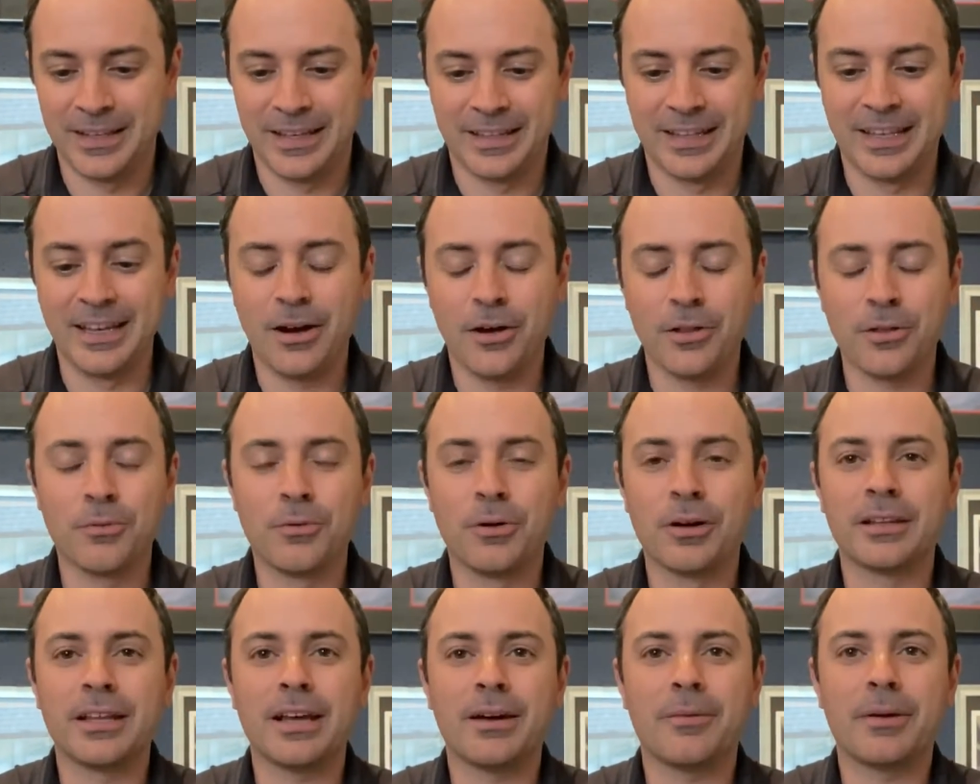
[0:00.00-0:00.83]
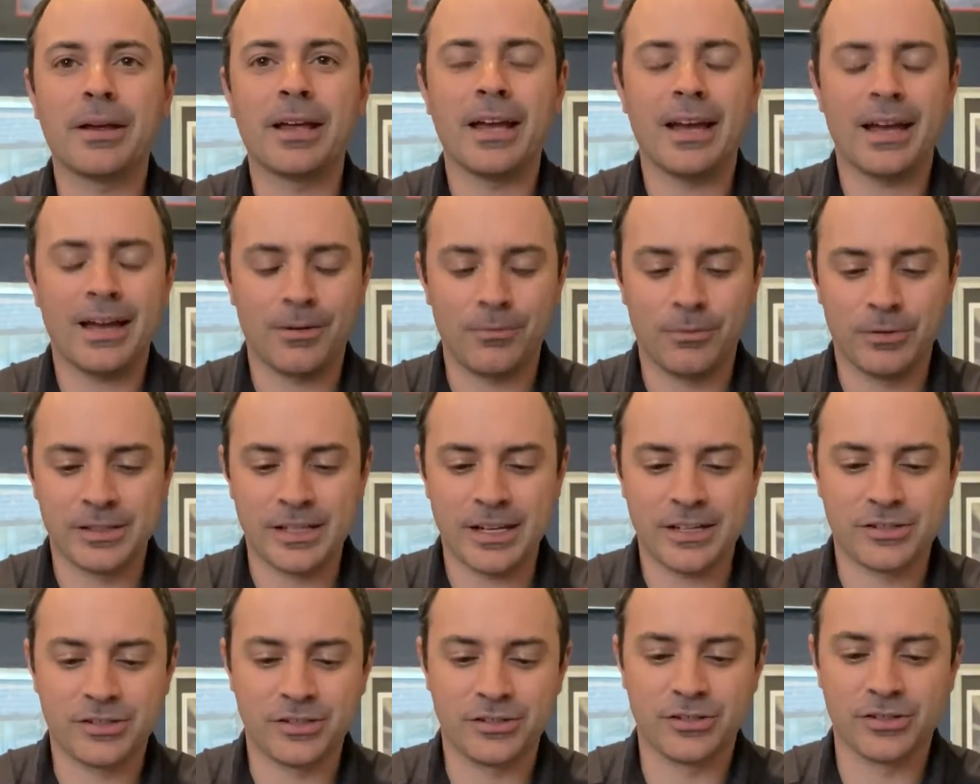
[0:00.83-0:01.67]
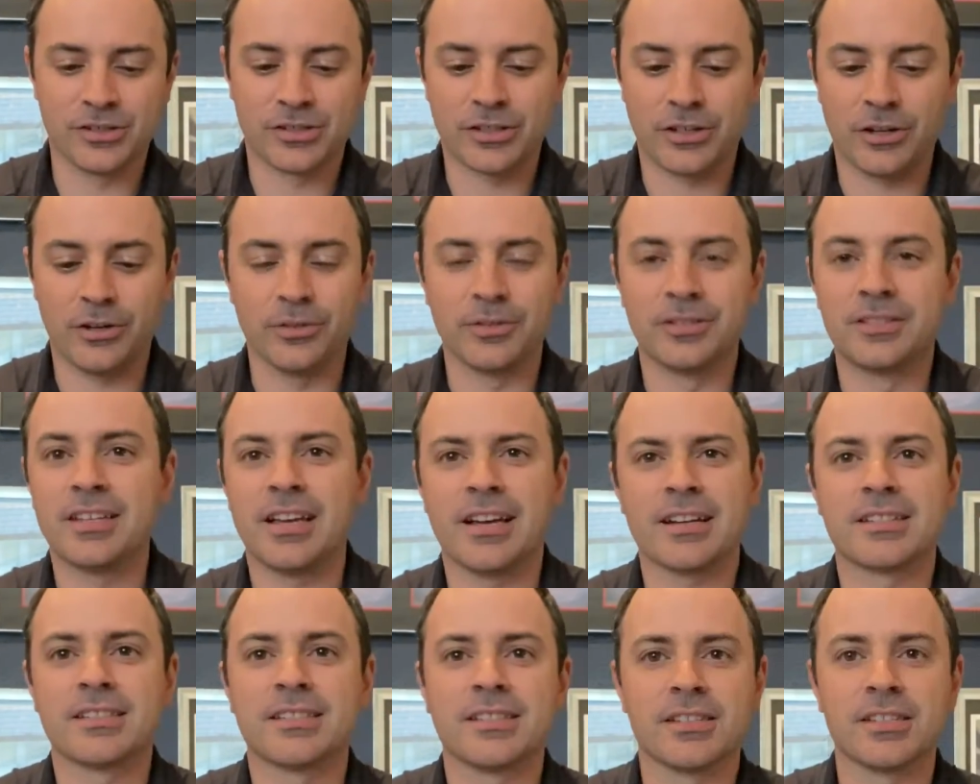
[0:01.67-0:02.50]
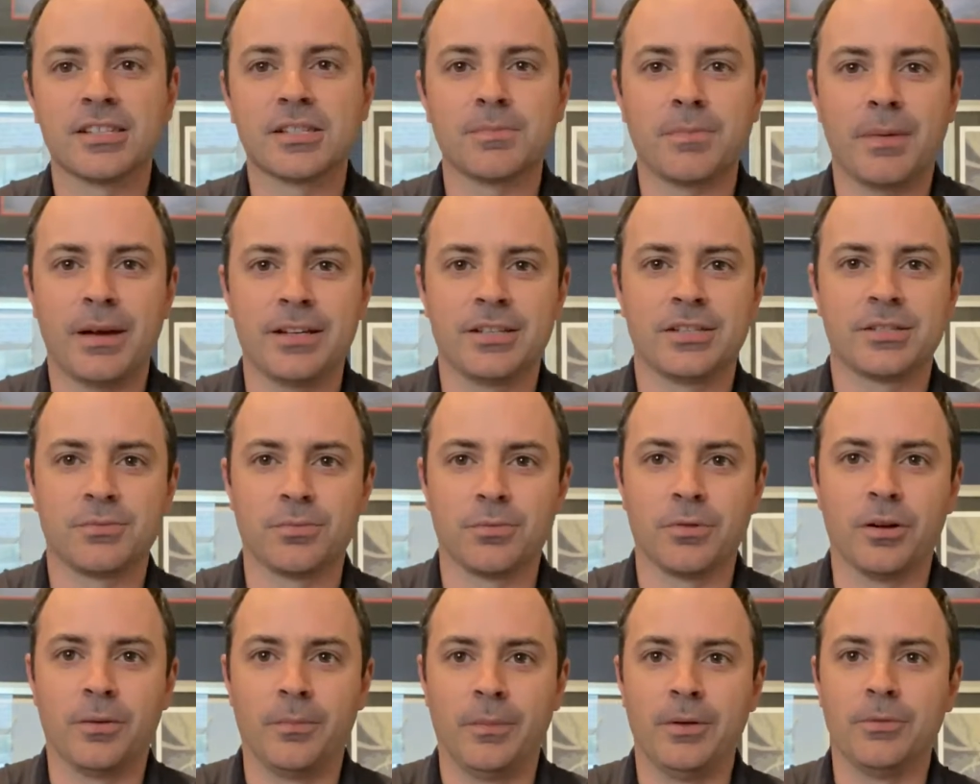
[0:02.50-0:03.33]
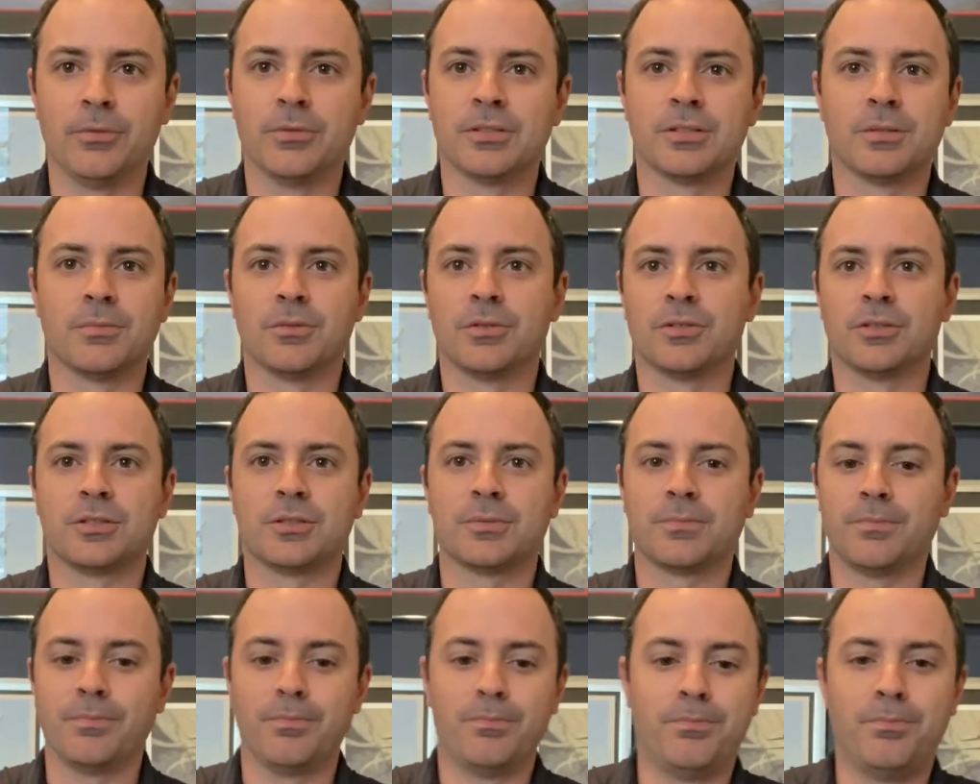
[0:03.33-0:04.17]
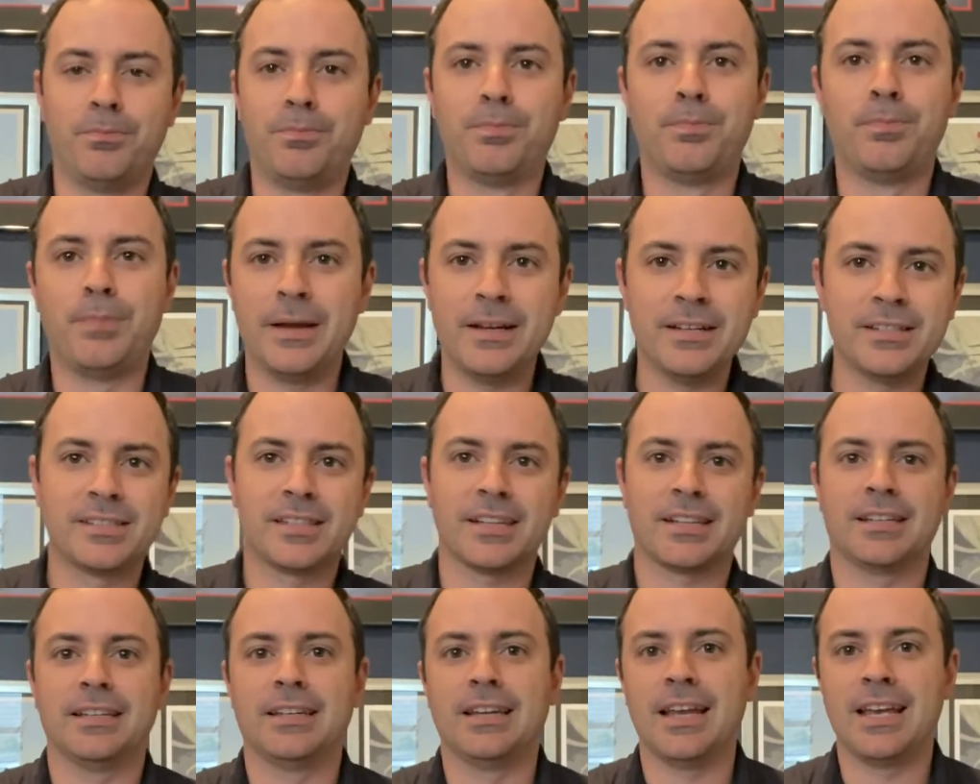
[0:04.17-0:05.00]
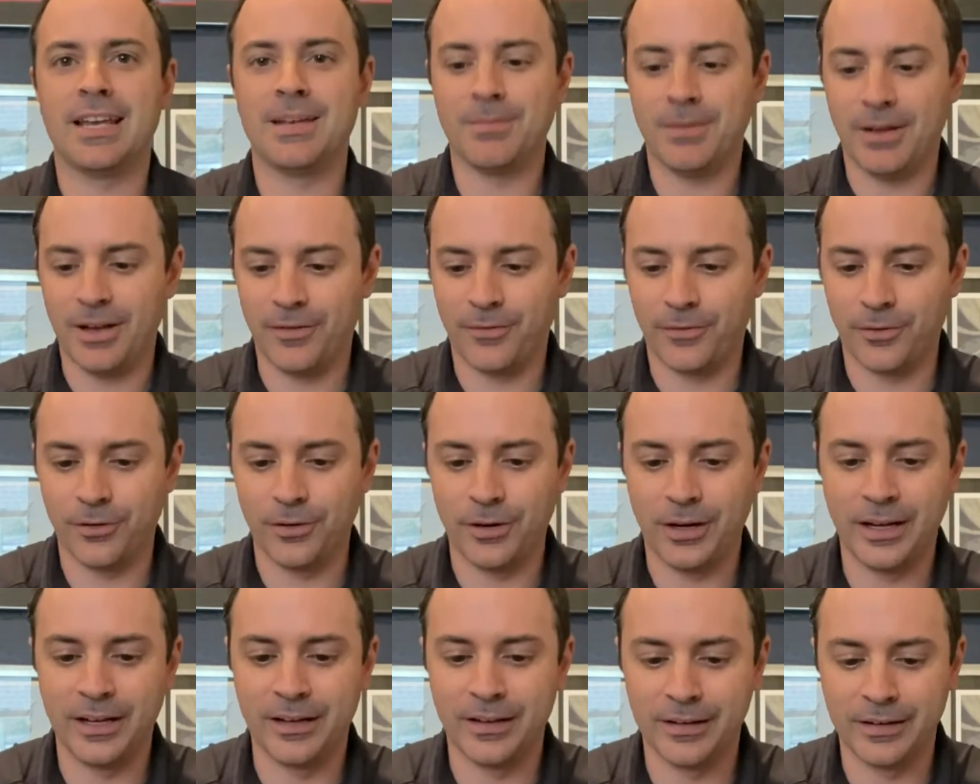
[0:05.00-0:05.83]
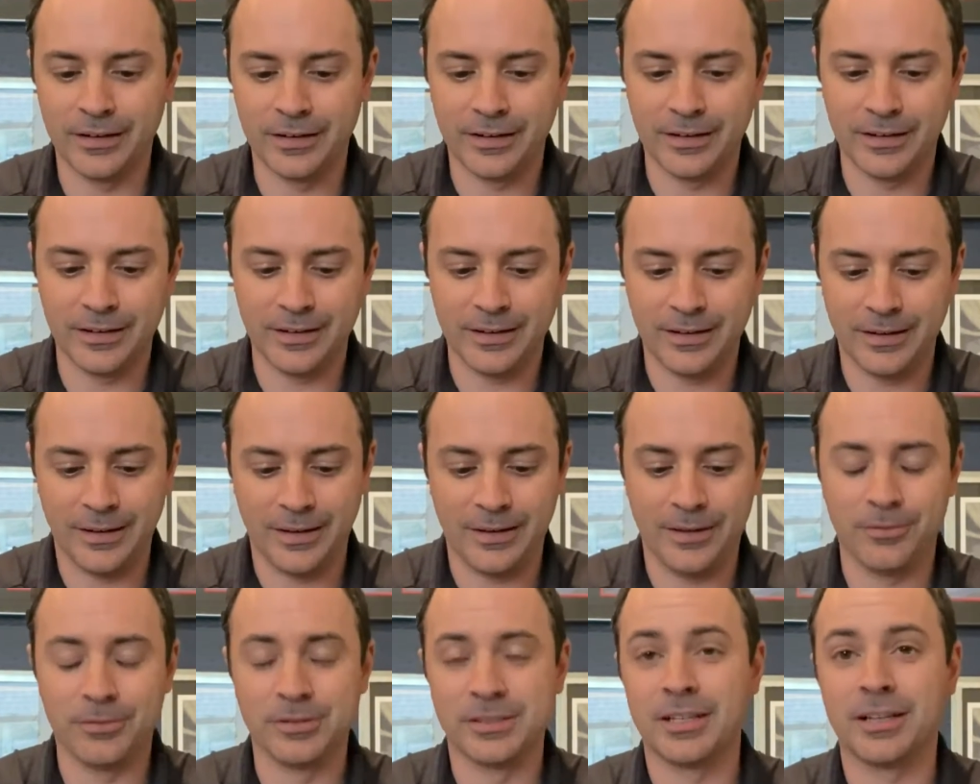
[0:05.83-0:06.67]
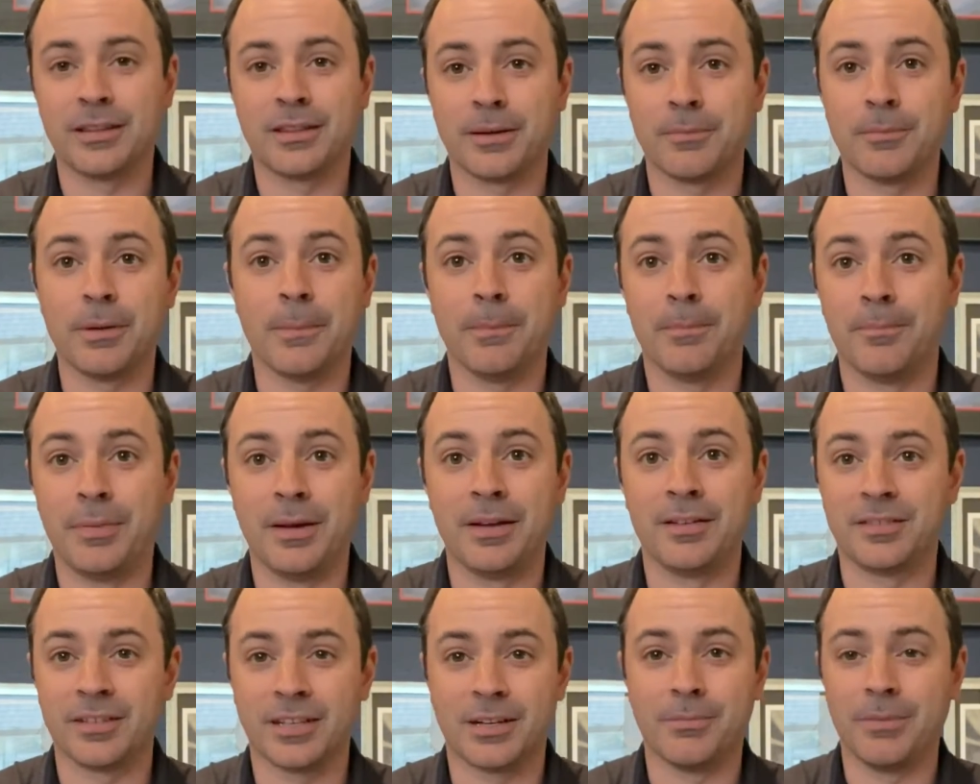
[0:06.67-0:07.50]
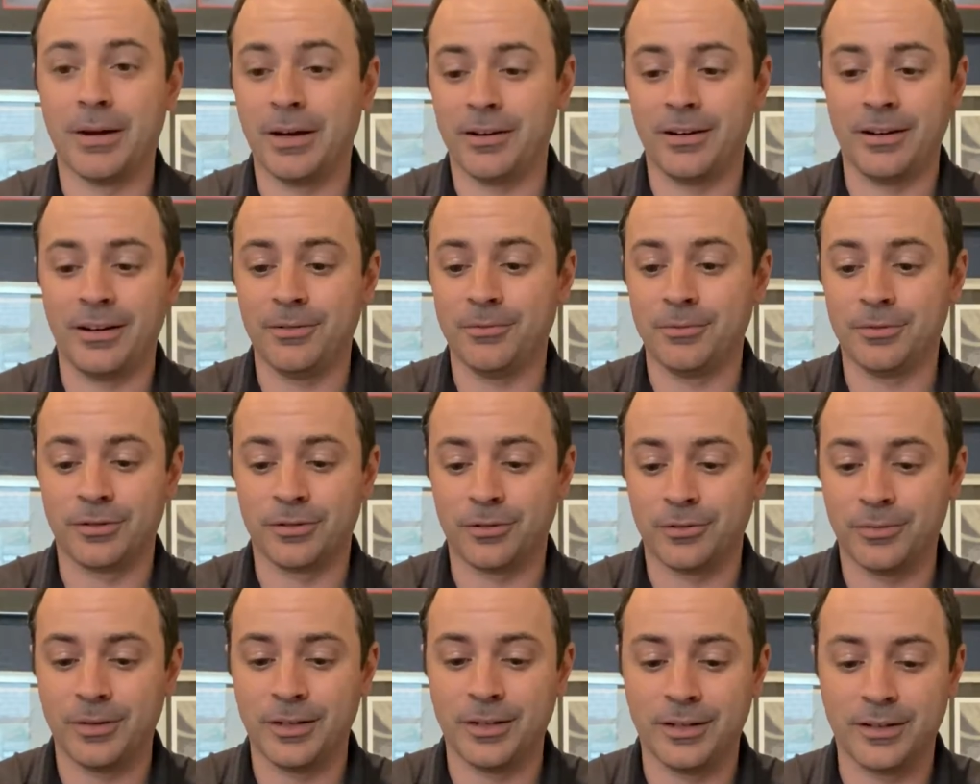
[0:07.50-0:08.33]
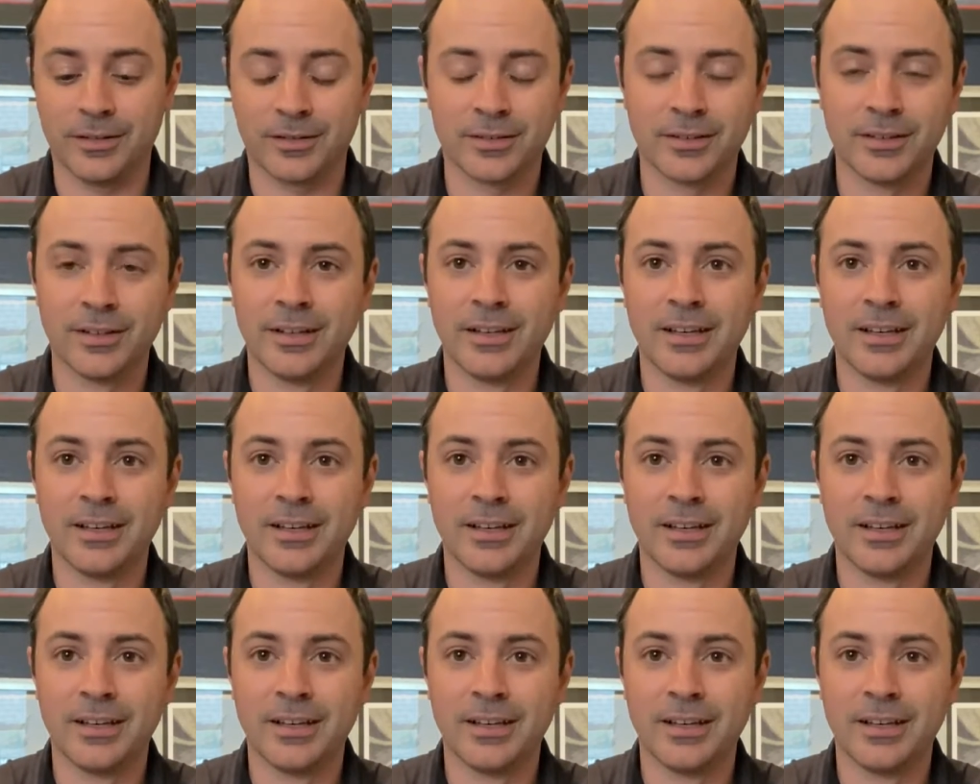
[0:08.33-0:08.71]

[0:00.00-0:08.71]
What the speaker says: The other one that we had was actually just called Texas Spiced Rum. It was the most basic name ever, and there was anything but basic about it. It was horrendous.